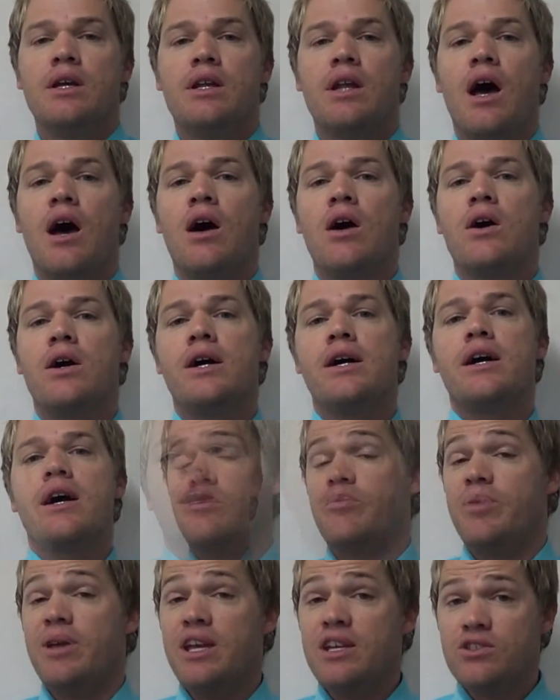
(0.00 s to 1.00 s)
Now, the
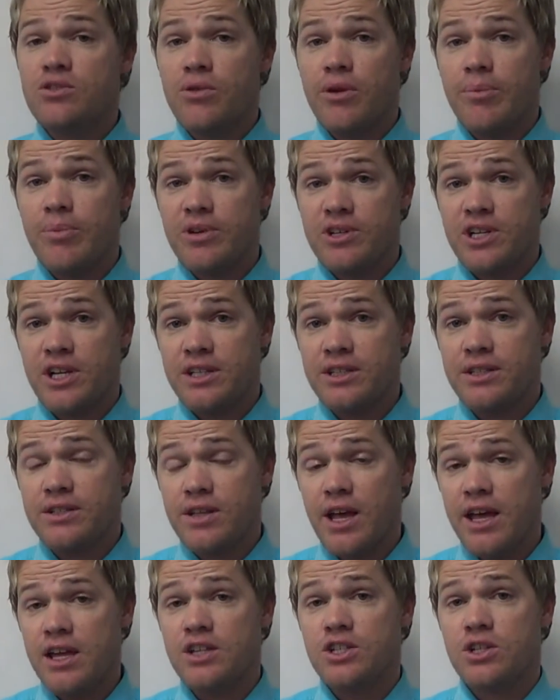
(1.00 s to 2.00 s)
best
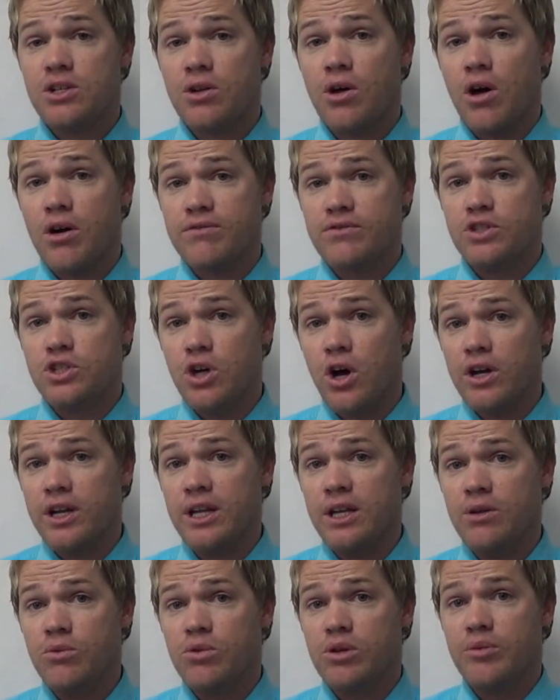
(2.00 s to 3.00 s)
representation of
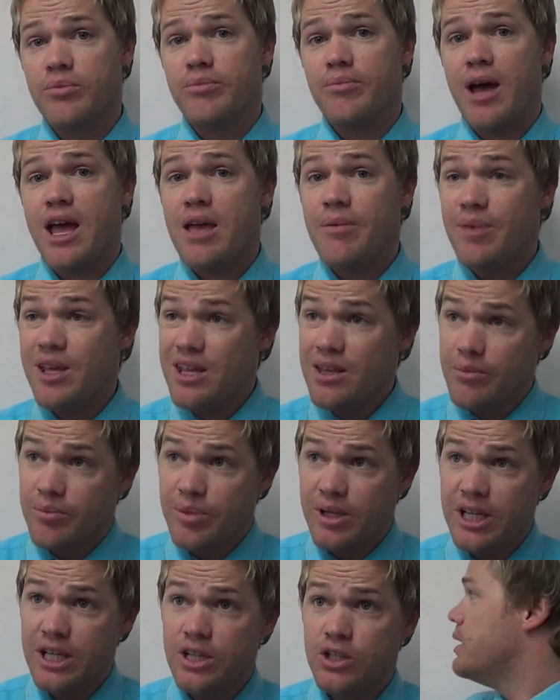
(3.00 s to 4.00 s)
Johnny would maybe
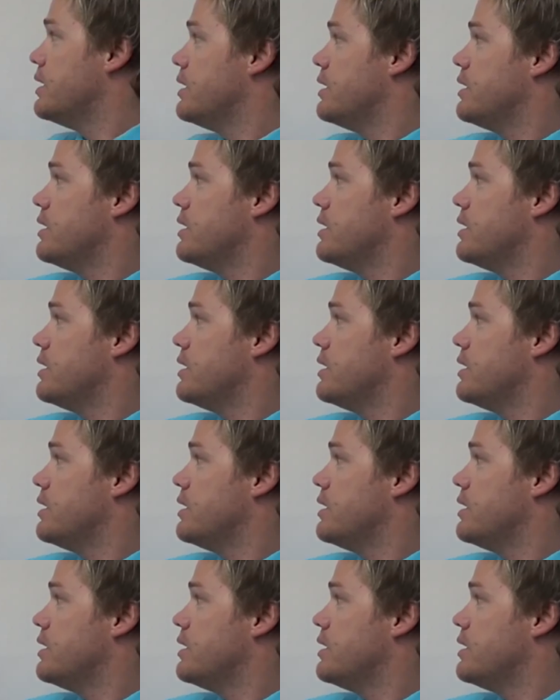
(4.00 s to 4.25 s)
be